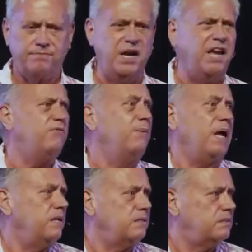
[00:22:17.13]
Believe
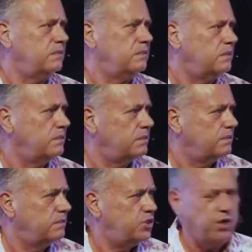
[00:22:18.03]
me,
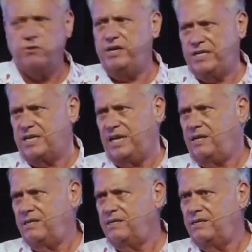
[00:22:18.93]

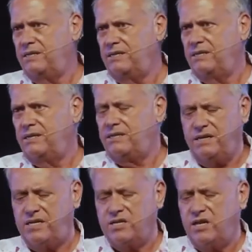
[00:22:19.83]
seriously,
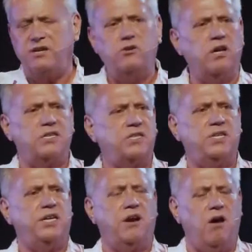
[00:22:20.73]
Denise and I do not
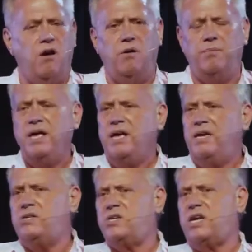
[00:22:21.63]
sit at home
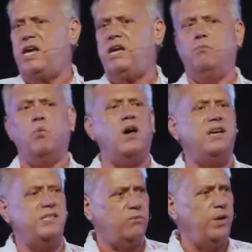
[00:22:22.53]
and scheme
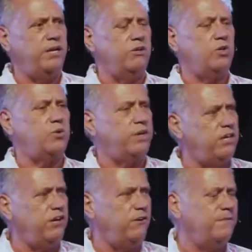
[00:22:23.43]
ways that we can
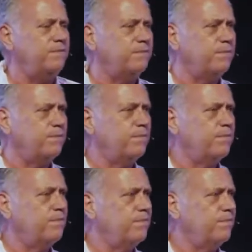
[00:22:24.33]
trick you
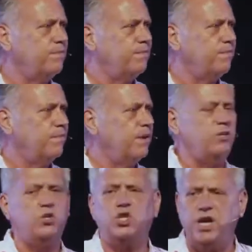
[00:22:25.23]

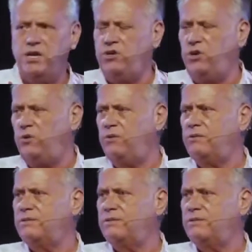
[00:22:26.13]
and cheat you.